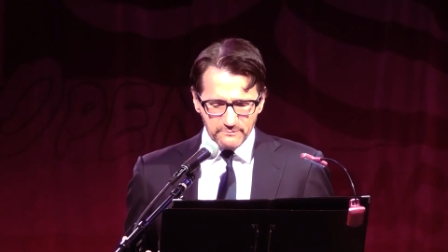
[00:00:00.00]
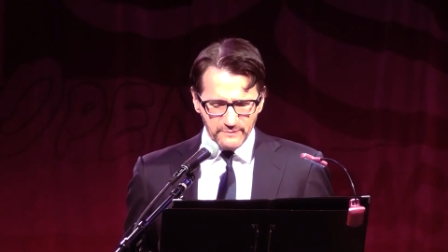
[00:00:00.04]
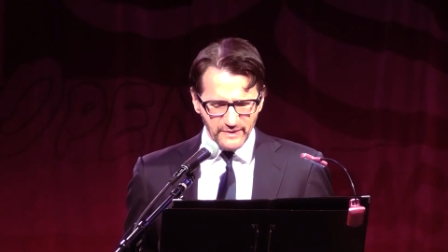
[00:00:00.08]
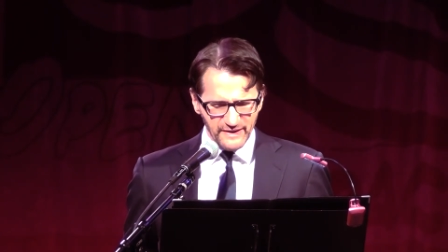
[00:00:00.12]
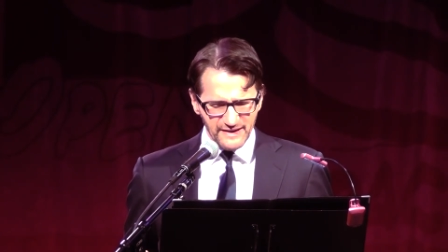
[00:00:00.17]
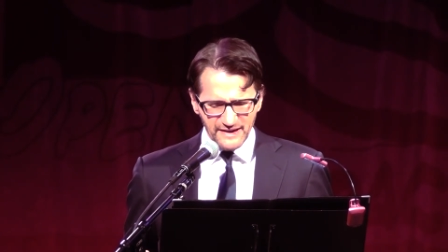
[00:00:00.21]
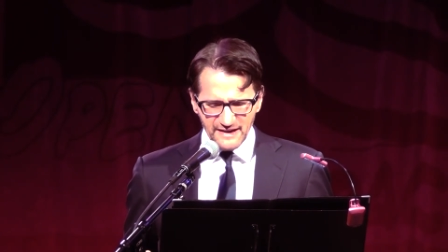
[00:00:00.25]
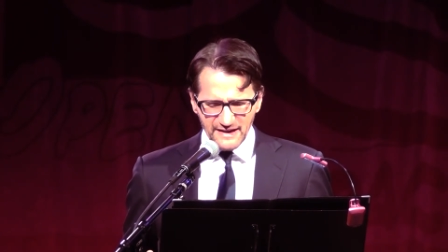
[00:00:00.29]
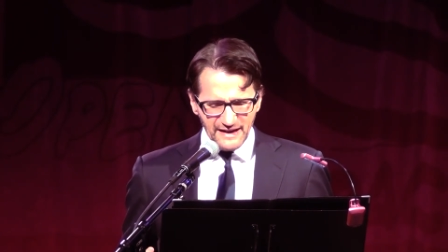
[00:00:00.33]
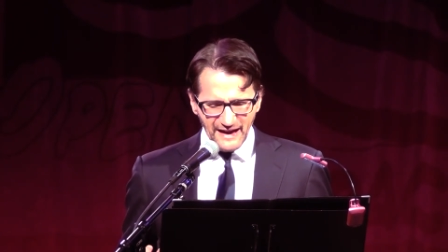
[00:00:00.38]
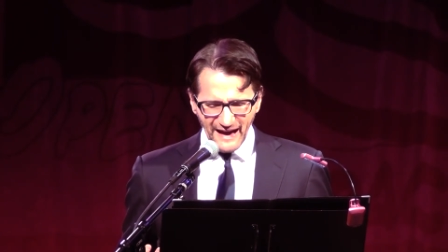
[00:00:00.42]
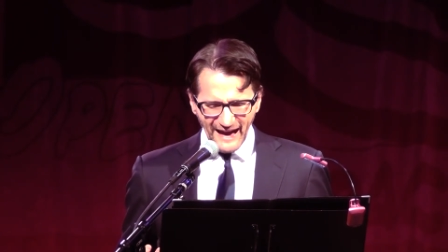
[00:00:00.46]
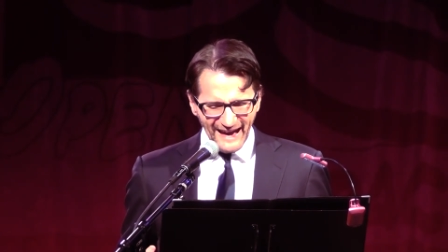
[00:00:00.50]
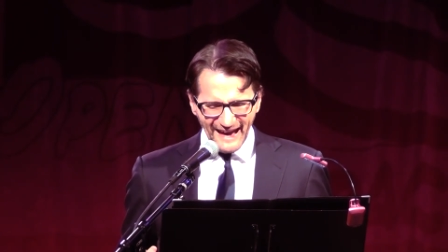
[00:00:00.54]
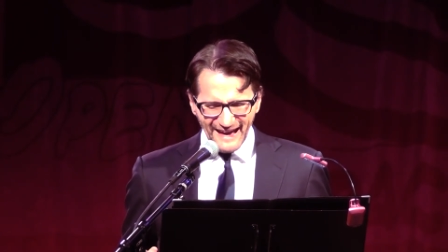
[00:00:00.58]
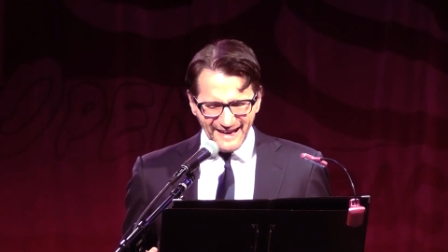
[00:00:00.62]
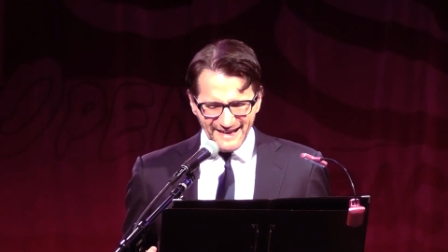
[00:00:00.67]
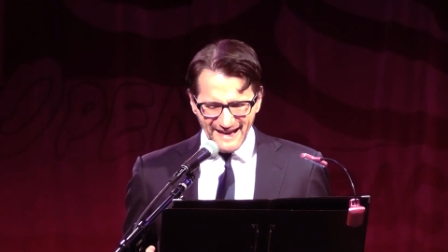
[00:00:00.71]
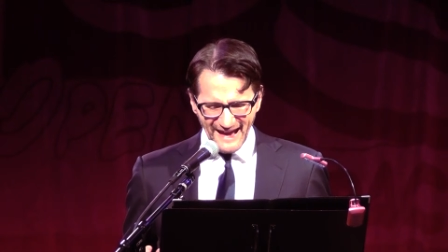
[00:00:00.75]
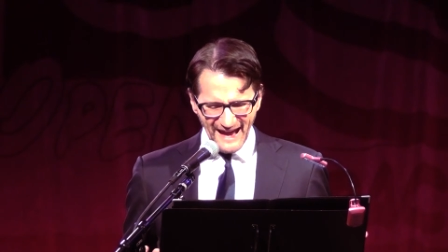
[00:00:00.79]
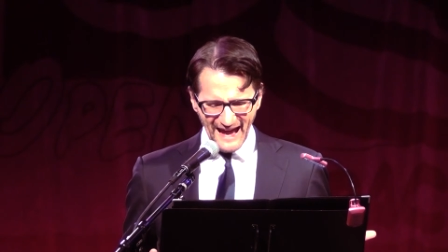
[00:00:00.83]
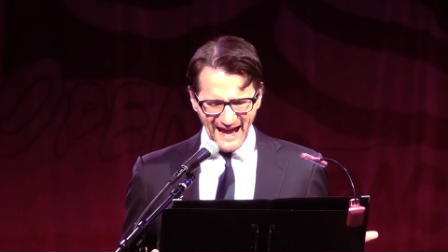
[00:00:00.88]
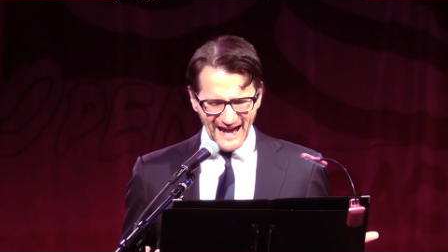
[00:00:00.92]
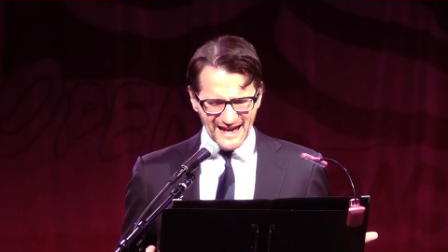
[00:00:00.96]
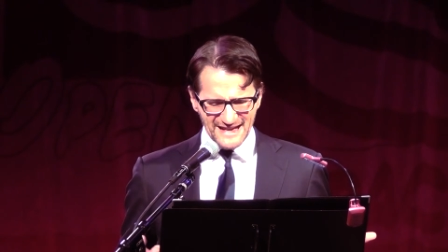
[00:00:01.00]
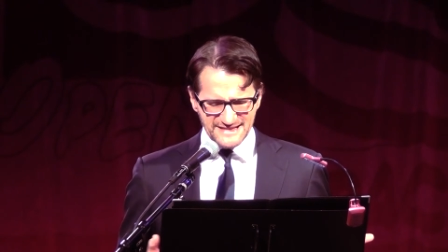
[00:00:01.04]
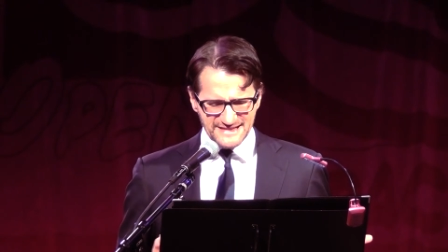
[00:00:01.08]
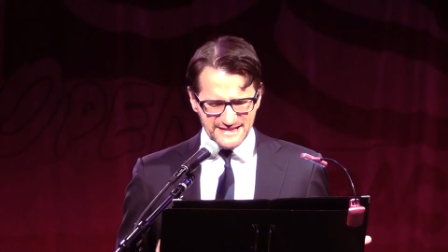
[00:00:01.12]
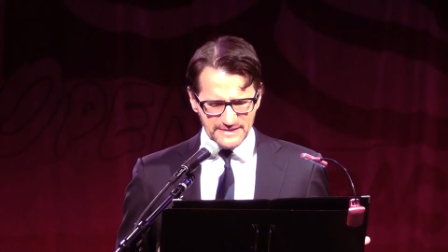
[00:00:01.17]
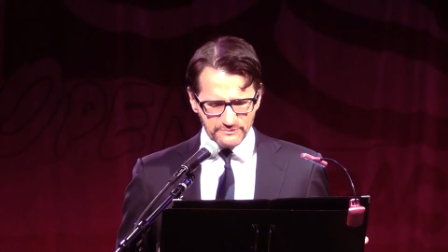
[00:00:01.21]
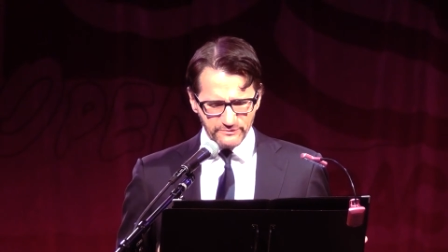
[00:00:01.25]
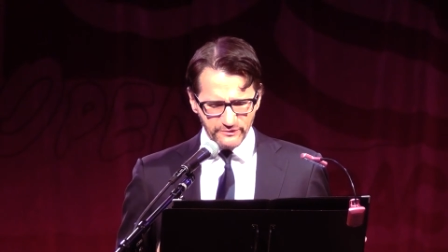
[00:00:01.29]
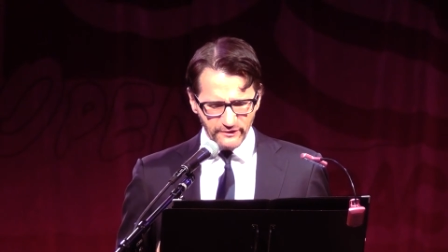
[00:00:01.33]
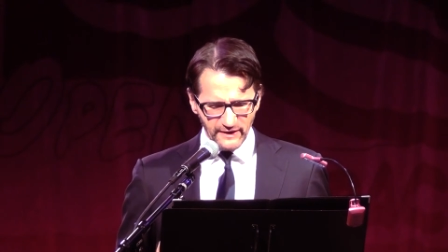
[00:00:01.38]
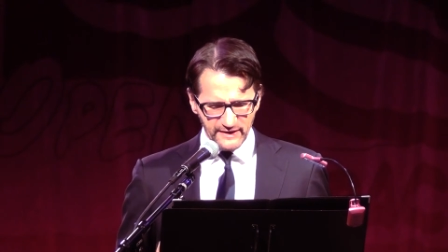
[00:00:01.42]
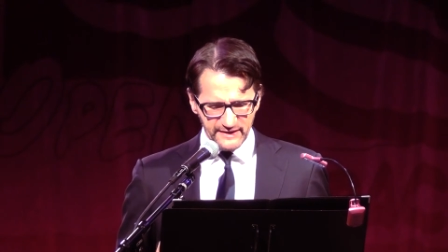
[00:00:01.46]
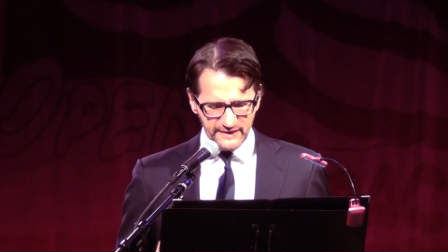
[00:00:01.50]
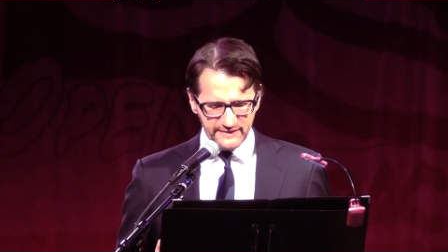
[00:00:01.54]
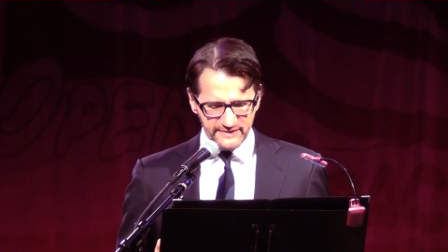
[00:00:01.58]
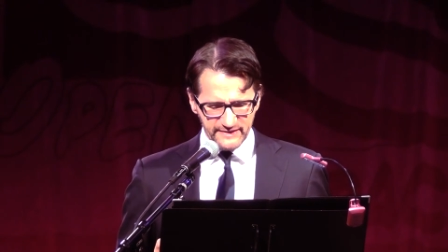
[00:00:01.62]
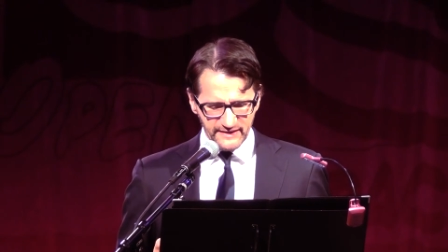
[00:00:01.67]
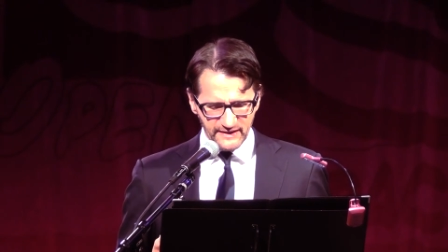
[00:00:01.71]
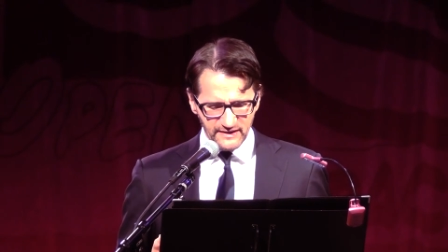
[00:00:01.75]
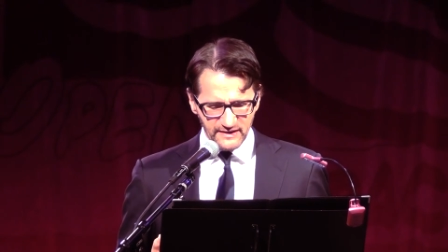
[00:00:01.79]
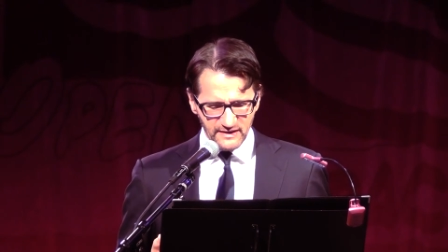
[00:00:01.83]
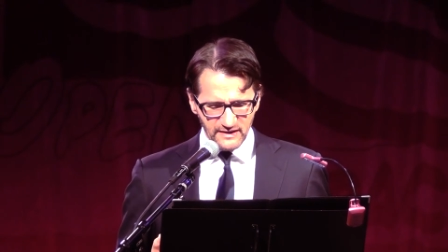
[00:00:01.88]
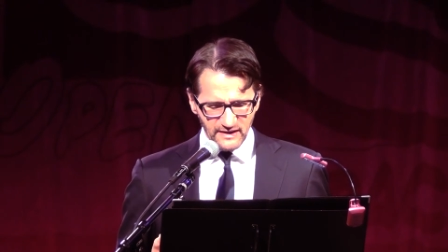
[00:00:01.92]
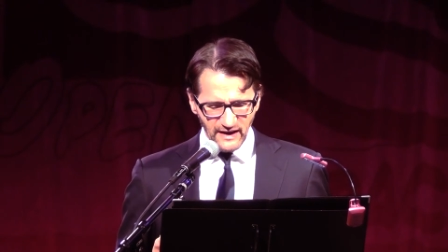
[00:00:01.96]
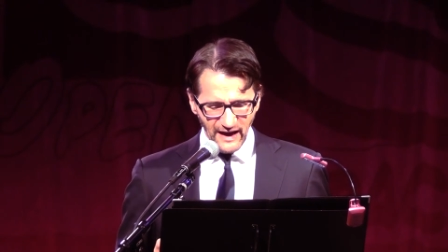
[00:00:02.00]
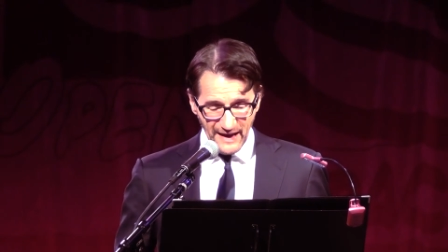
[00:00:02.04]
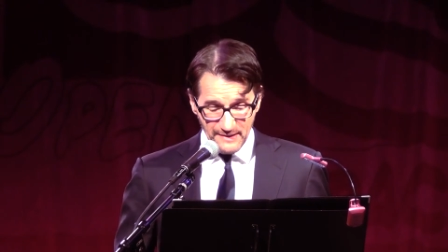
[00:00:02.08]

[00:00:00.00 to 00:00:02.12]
but I hadn't asked him for anything.